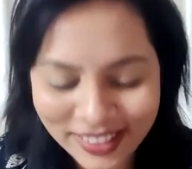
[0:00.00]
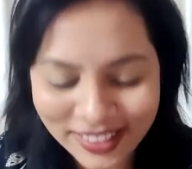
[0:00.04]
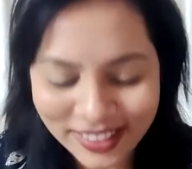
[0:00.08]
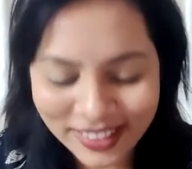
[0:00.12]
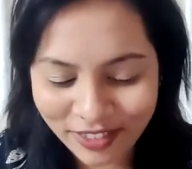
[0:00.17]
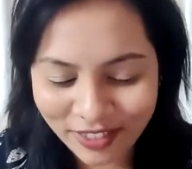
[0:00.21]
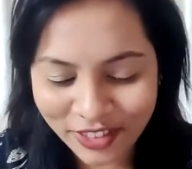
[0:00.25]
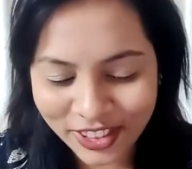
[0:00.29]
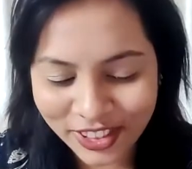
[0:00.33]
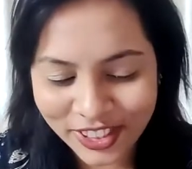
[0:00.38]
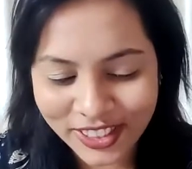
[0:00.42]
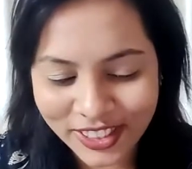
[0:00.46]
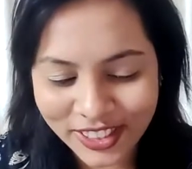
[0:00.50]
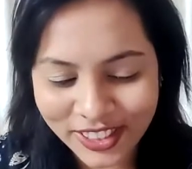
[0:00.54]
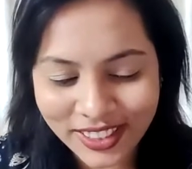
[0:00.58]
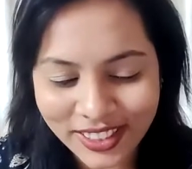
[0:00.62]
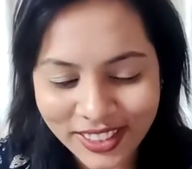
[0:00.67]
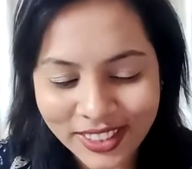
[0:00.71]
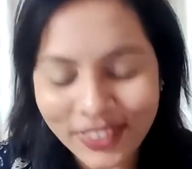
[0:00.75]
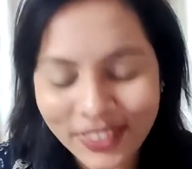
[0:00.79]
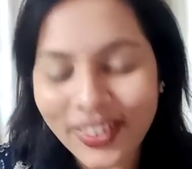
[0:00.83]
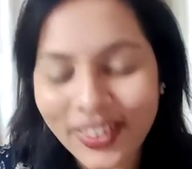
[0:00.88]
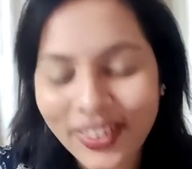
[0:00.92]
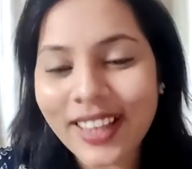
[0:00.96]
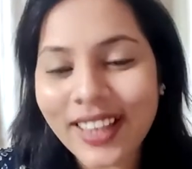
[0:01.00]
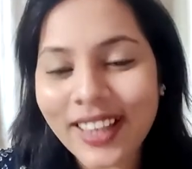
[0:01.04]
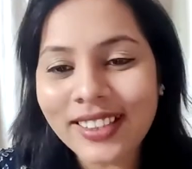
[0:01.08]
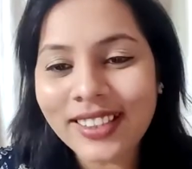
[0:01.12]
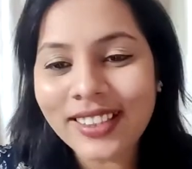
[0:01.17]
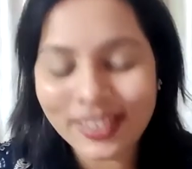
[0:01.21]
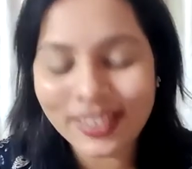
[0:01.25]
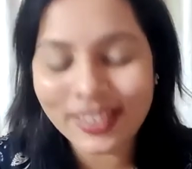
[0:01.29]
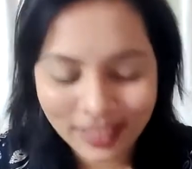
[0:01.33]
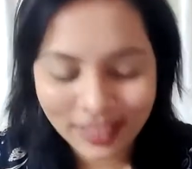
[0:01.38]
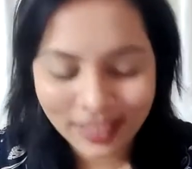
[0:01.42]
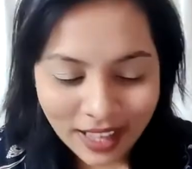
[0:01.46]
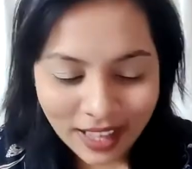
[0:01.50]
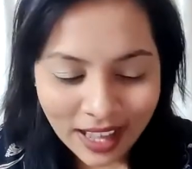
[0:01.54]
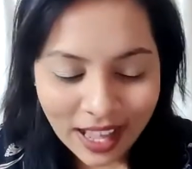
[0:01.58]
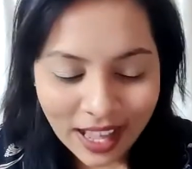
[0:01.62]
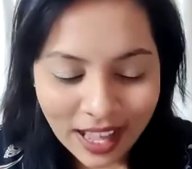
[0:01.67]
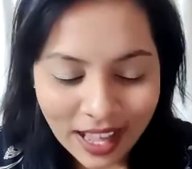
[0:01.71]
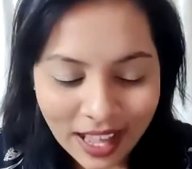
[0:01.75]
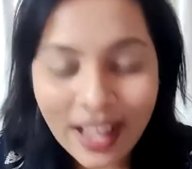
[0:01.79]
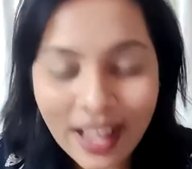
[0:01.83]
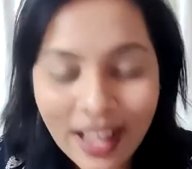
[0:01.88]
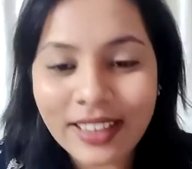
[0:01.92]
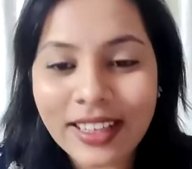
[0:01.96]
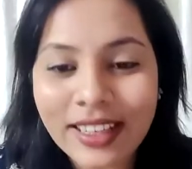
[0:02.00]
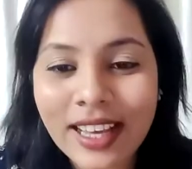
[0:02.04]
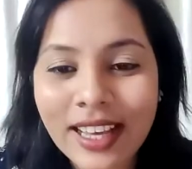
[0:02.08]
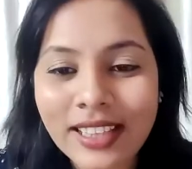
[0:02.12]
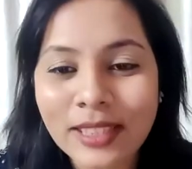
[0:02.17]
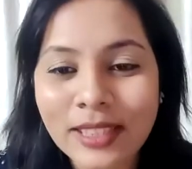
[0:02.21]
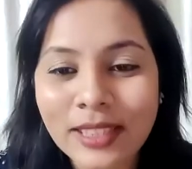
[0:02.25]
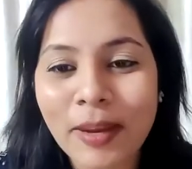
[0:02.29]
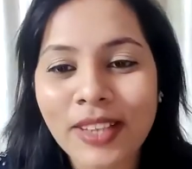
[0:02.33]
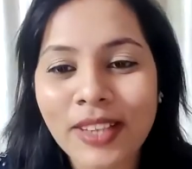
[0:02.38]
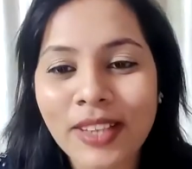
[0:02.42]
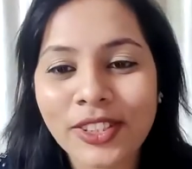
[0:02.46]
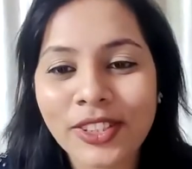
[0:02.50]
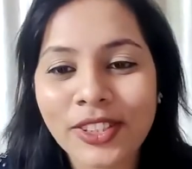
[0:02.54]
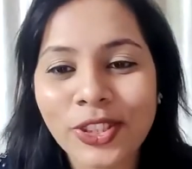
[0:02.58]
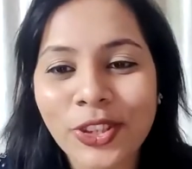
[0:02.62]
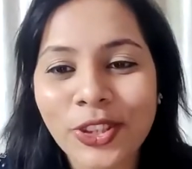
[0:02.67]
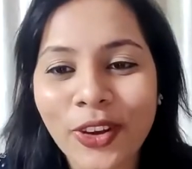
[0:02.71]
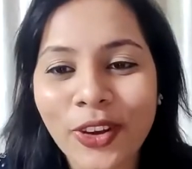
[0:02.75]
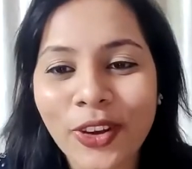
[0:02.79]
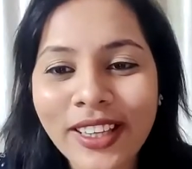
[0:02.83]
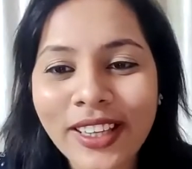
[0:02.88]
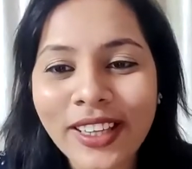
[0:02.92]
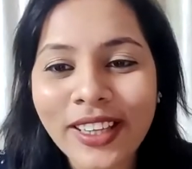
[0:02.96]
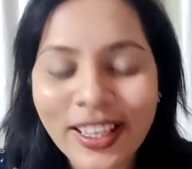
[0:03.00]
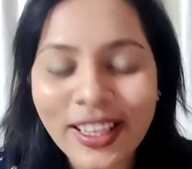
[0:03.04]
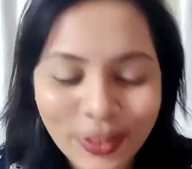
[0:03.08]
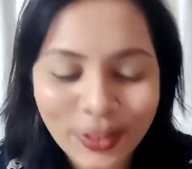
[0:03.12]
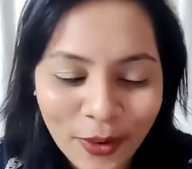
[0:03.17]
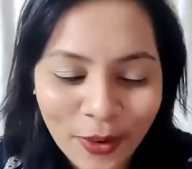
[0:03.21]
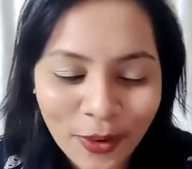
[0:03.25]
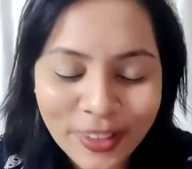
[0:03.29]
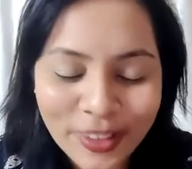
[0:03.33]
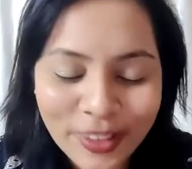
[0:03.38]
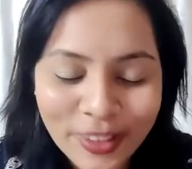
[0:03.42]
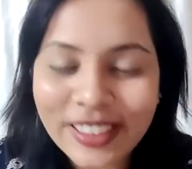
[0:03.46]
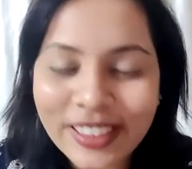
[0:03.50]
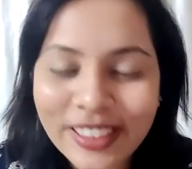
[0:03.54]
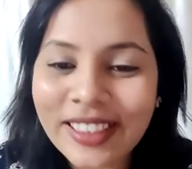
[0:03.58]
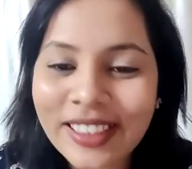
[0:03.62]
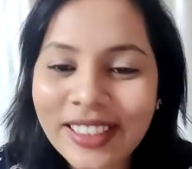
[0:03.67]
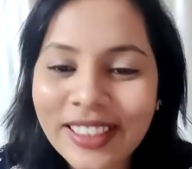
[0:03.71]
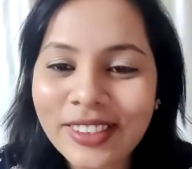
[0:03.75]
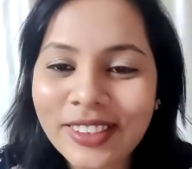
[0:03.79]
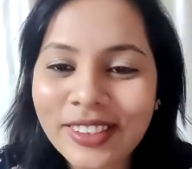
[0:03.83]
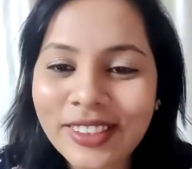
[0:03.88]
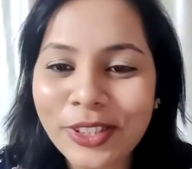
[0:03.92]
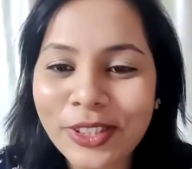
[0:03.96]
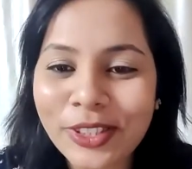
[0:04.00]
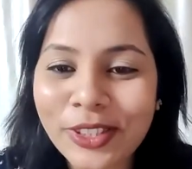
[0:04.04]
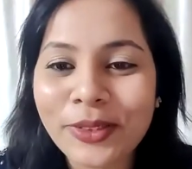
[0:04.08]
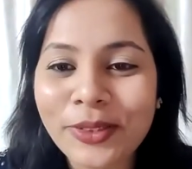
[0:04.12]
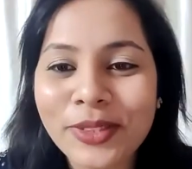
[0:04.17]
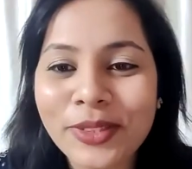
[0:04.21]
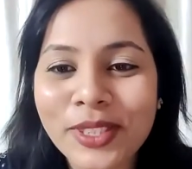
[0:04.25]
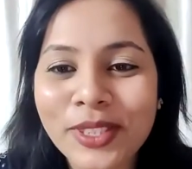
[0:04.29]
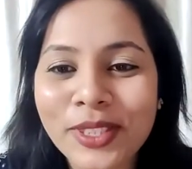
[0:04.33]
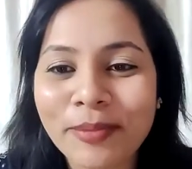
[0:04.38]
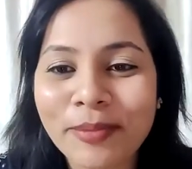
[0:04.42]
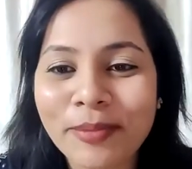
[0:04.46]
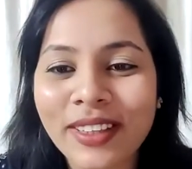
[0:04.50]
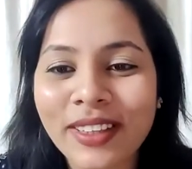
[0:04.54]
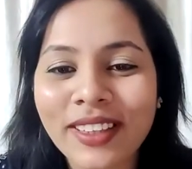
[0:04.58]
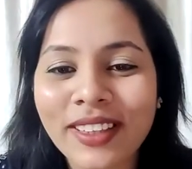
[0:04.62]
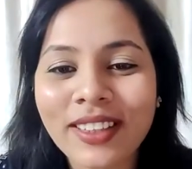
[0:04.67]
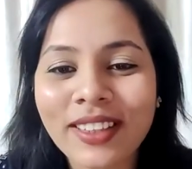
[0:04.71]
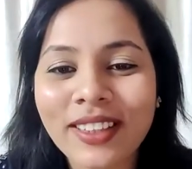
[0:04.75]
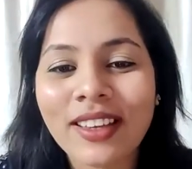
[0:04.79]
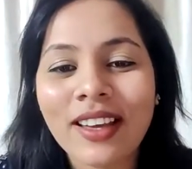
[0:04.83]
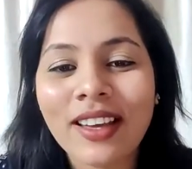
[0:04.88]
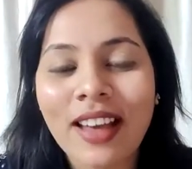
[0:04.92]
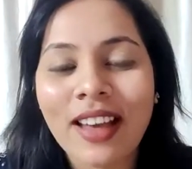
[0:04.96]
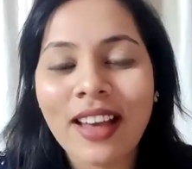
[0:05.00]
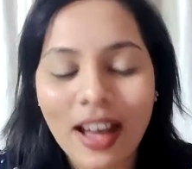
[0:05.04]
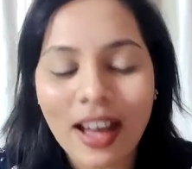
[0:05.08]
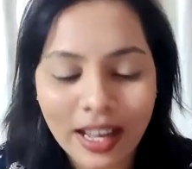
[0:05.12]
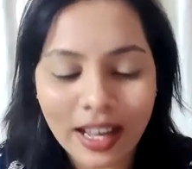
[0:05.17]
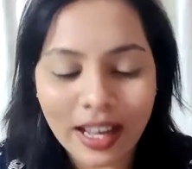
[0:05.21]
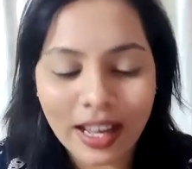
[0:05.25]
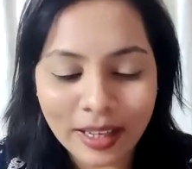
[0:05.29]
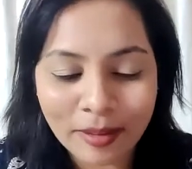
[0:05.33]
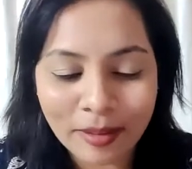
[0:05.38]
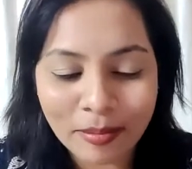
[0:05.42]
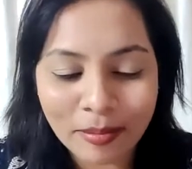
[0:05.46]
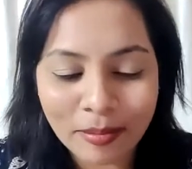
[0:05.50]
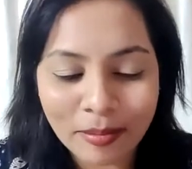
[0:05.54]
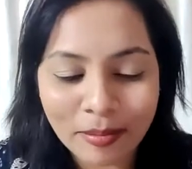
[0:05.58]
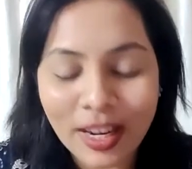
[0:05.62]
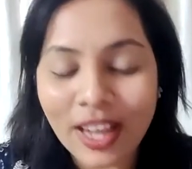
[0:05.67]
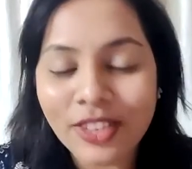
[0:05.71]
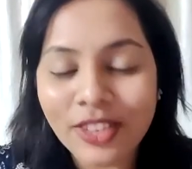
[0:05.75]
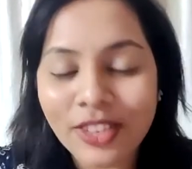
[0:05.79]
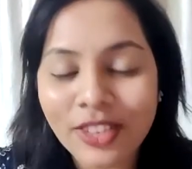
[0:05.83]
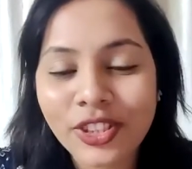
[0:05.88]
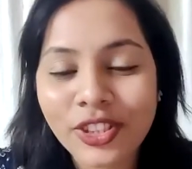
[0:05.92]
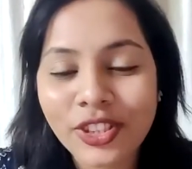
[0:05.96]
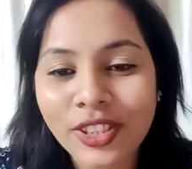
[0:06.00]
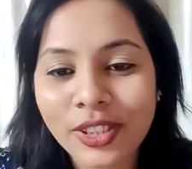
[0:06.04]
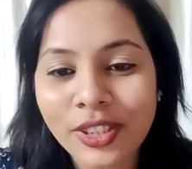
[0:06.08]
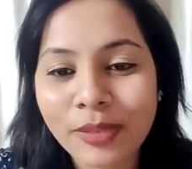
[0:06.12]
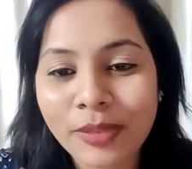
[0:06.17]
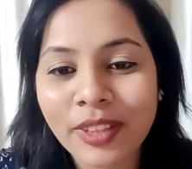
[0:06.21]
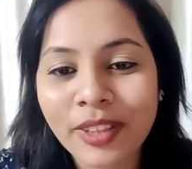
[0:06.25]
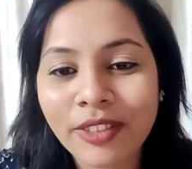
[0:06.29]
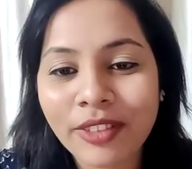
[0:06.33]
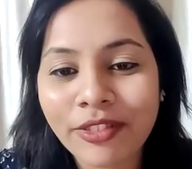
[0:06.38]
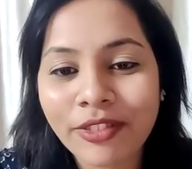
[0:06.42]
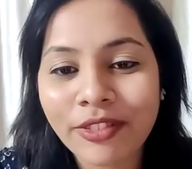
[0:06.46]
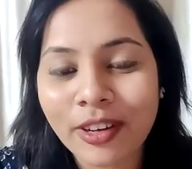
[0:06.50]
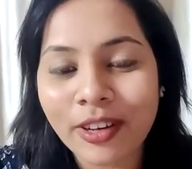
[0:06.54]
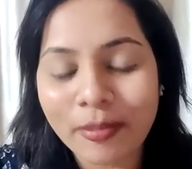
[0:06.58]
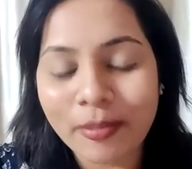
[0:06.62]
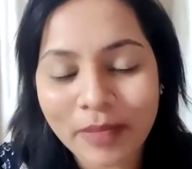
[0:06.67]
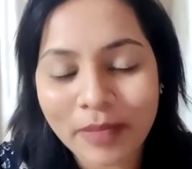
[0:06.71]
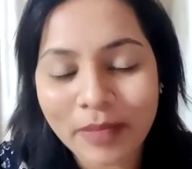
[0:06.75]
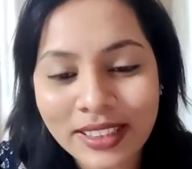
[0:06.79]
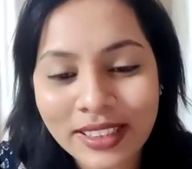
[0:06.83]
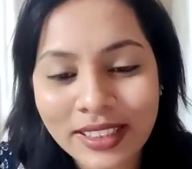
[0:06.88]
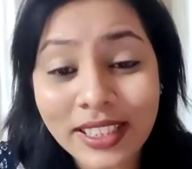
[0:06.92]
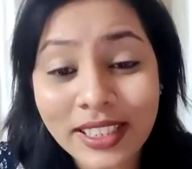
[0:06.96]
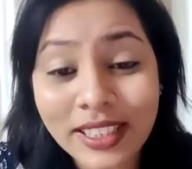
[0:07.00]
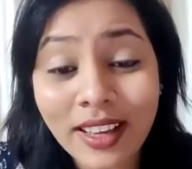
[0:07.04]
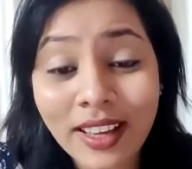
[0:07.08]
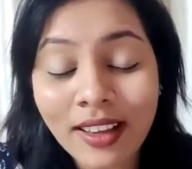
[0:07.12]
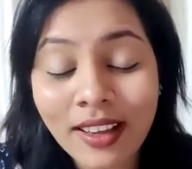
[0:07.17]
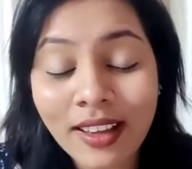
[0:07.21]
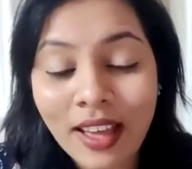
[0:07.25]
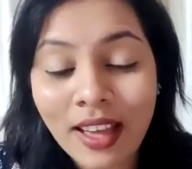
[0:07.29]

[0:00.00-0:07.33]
Savior Jesus Christ. And as Pastor Jolly has already introduced me, I am Raj Rashmi from India.